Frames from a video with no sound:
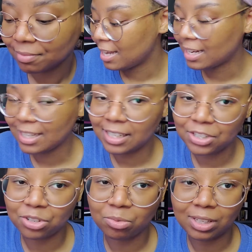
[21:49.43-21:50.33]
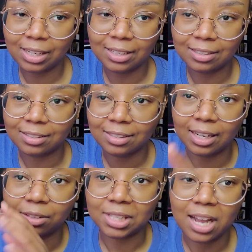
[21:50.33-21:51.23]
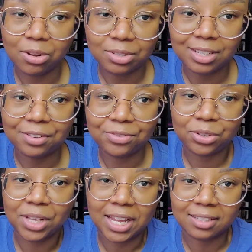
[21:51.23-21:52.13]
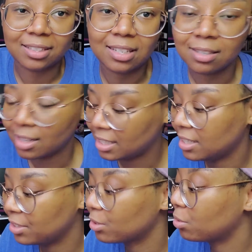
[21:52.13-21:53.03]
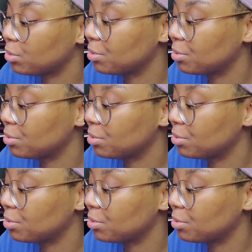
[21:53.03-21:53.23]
And I kind of just want to, like, get out the house. I feel antsy. I need to go do